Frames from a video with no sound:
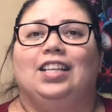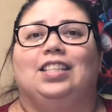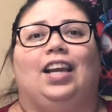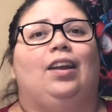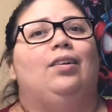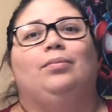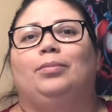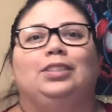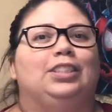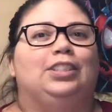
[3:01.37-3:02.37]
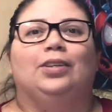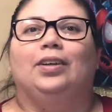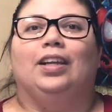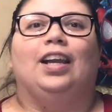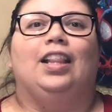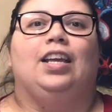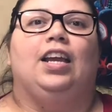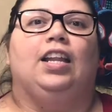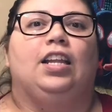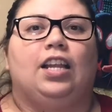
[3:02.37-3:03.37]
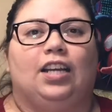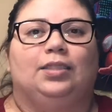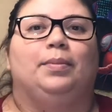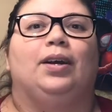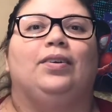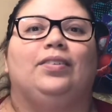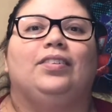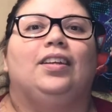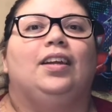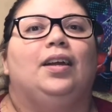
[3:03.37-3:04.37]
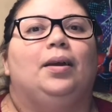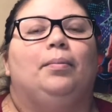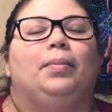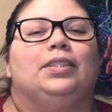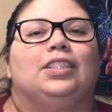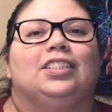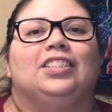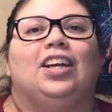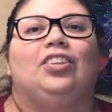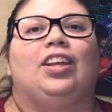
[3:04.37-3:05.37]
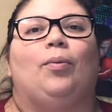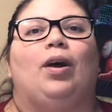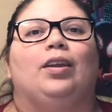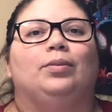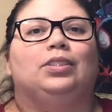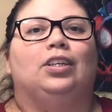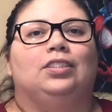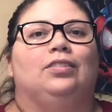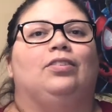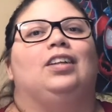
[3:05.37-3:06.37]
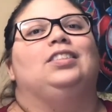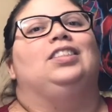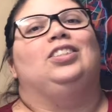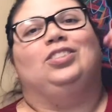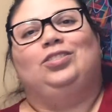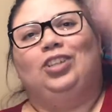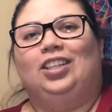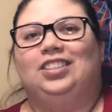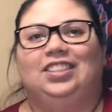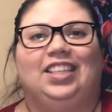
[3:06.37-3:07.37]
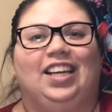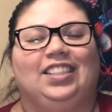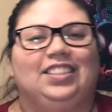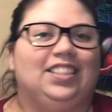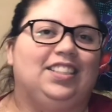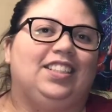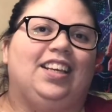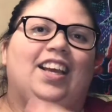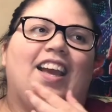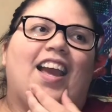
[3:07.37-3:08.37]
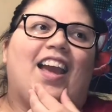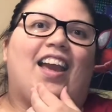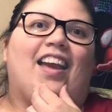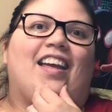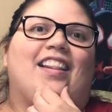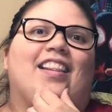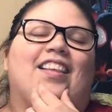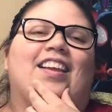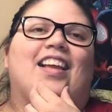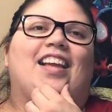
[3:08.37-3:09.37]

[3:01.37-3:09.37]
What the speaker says: guy's like, what's he doing? And then he knocks him out. But it turns out that while he was tossing the rocks, he also tossed his axe. And